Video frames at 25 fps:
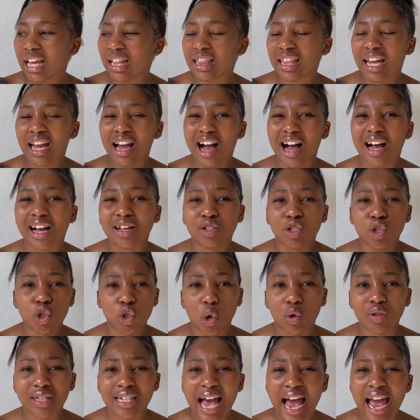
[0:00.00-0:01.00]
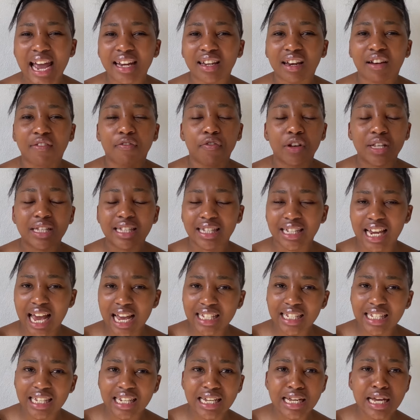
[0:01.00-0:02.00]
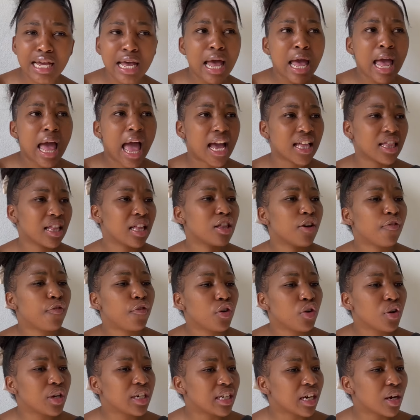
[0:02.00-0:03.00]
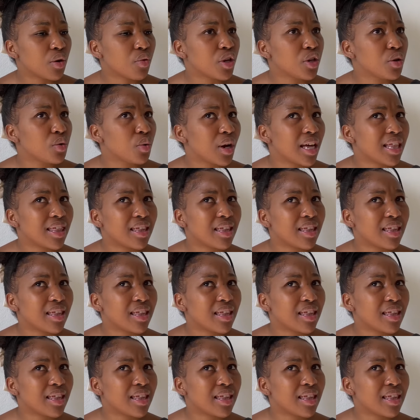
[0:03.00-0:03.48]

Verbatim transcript: they are so tight and fits nicely. And then the following day when you wear